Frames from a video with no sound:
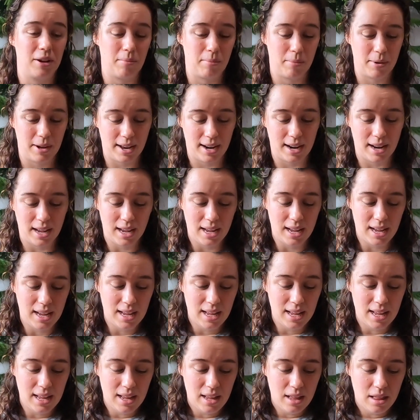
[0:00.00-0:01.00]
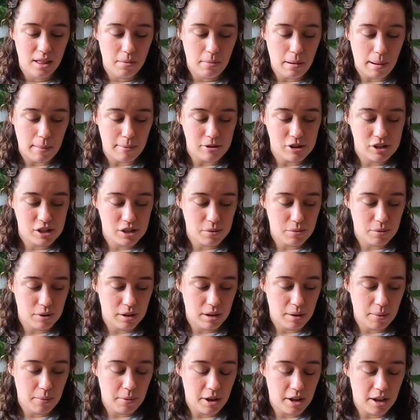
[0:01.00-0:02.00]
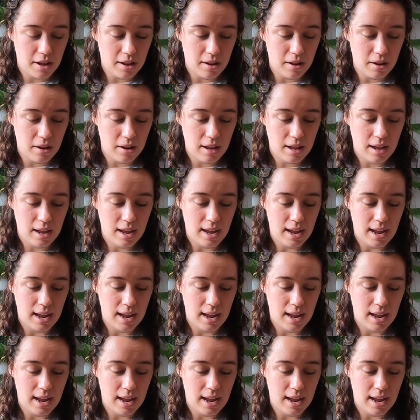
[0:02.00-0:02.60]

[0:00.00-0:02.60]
But the peppers did really well.